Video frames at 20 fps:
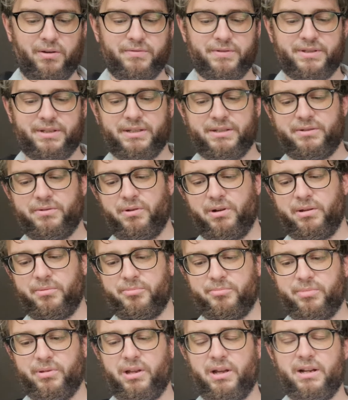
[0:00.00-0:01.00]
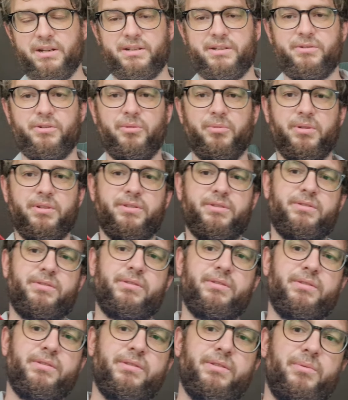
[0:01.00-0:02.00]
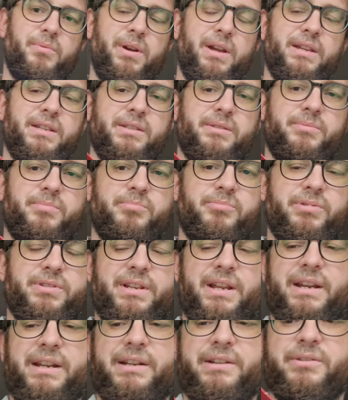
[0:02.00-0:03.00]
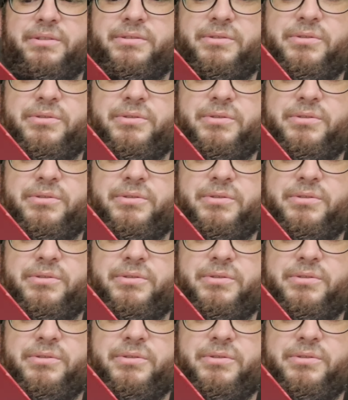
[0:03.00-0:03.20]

Obviously, it's quite large. It's almost the way it's presented is